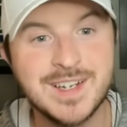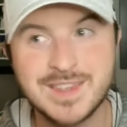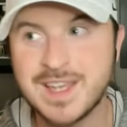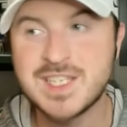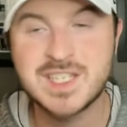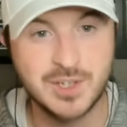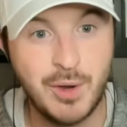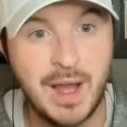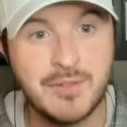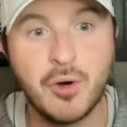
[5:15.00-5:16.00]
They
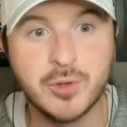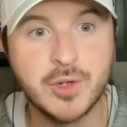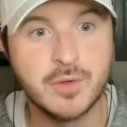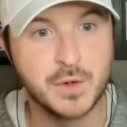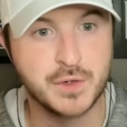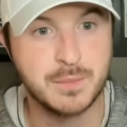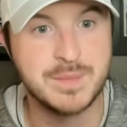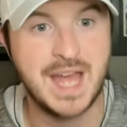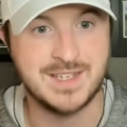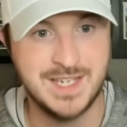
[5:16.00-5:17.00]
still have holdovers from that